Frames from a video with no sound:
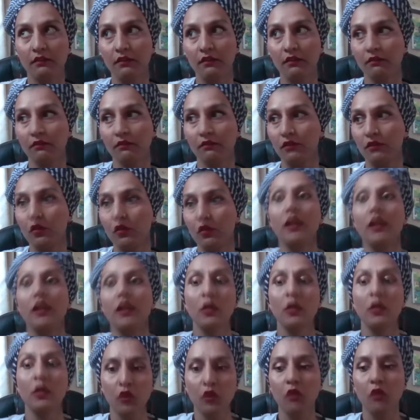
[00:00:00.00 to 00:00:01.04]
uh, you know, and,
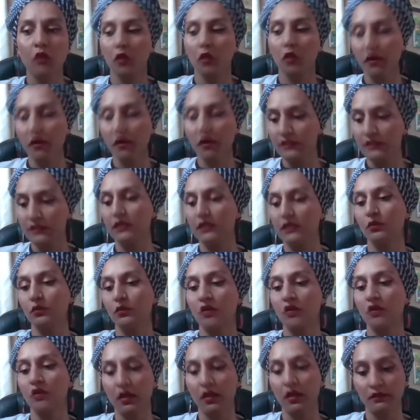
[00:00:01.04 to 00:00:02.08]
and we, we're obviously we're
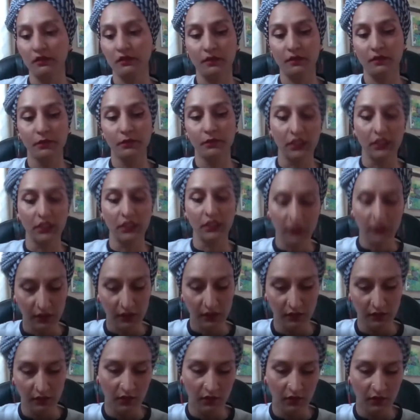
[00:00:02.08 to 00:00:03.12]
not
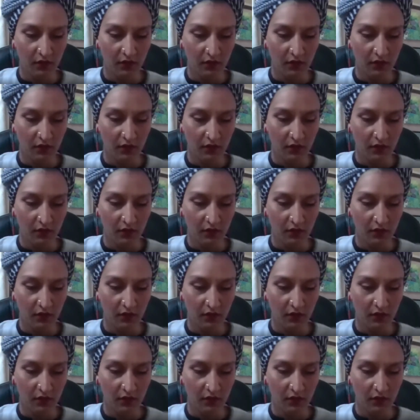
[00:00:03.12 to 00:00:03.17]
completely,